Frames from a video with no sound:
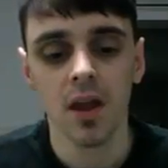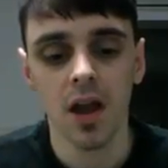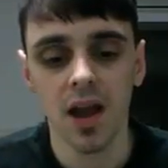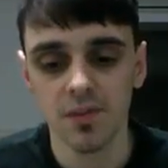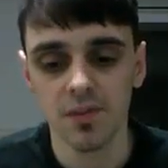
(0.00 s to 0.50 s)

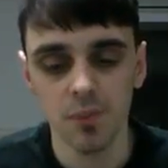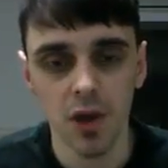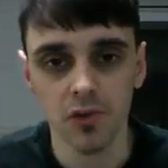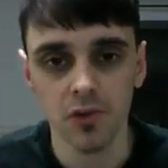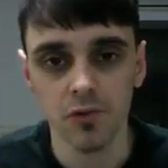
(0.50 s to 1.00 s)
I had some
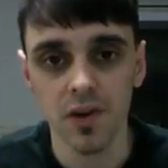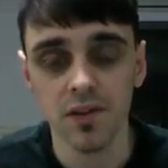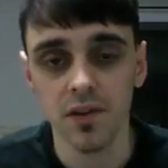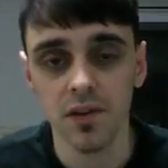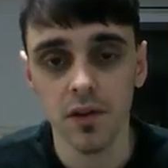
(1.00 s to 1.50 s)
personal
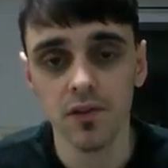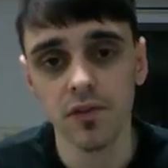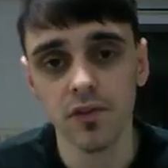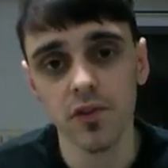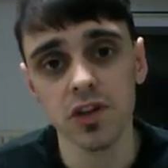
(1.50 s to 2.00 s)
reasons.
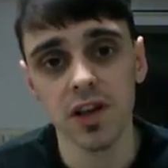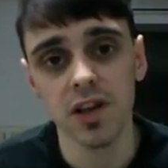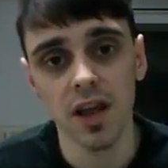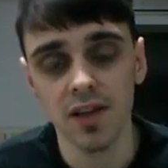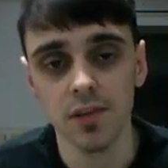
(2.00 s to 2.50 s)

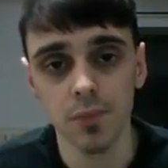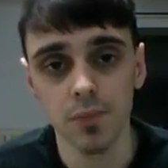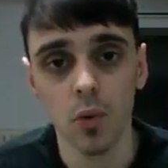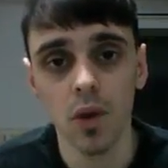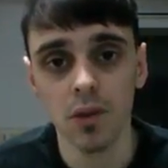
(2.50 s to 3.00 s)
Unfortunately, I had to
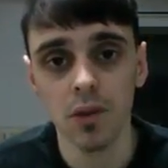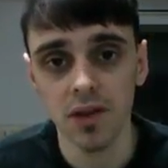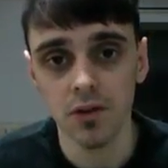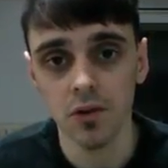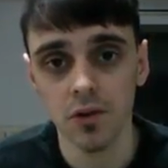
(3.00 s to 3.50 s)
put one of
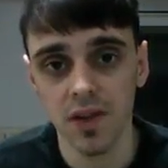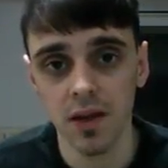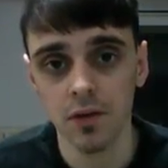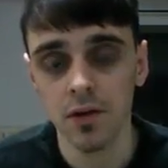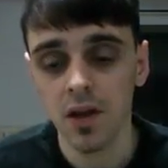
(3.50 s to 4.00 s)
my dogs
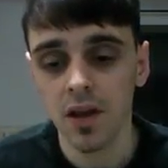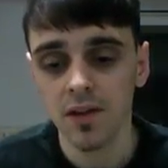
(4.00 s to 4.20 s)
down,